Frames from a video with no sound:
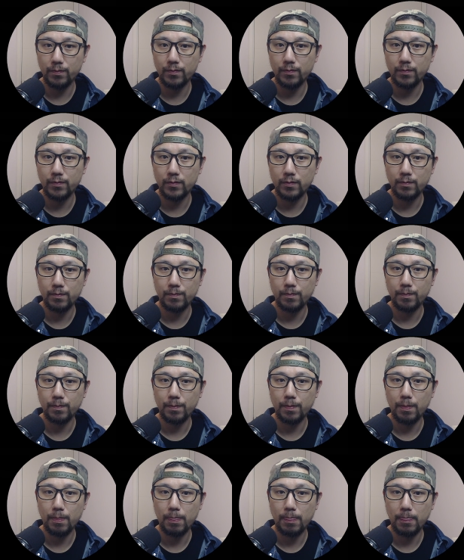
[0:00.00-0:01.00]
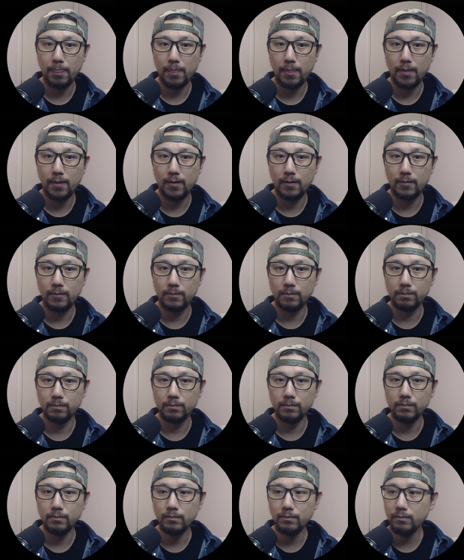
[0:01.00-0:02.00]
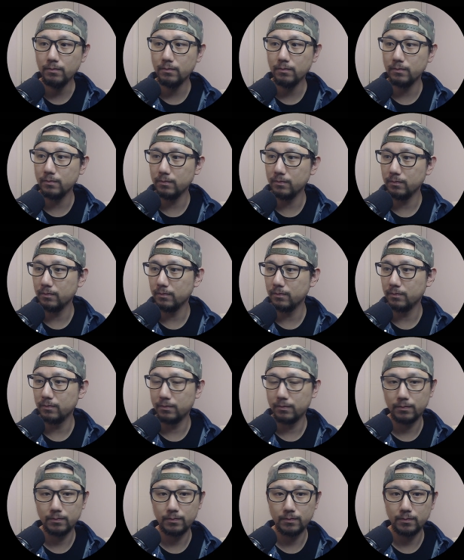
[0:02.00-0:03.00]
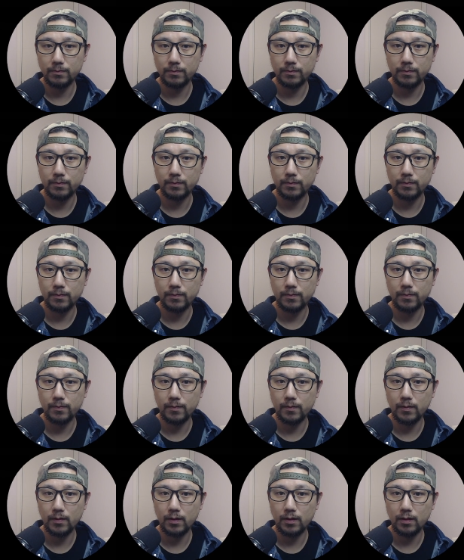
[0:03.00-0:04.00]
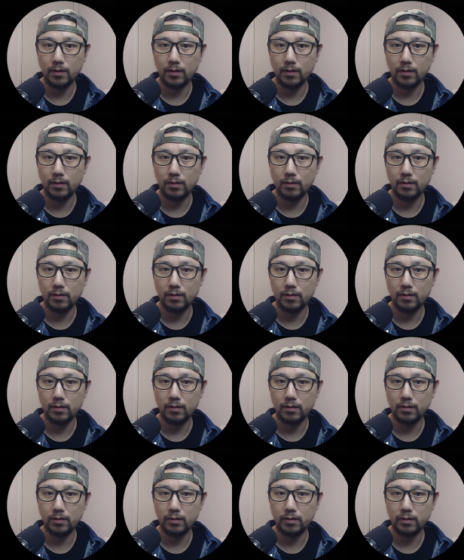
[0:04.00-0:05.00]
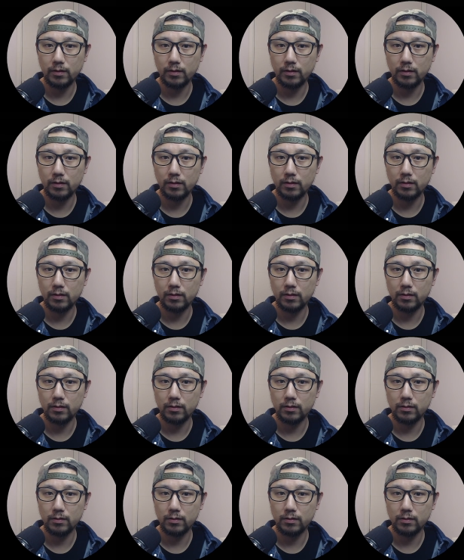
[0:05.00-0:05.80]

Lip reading: No one is speaking in this clip.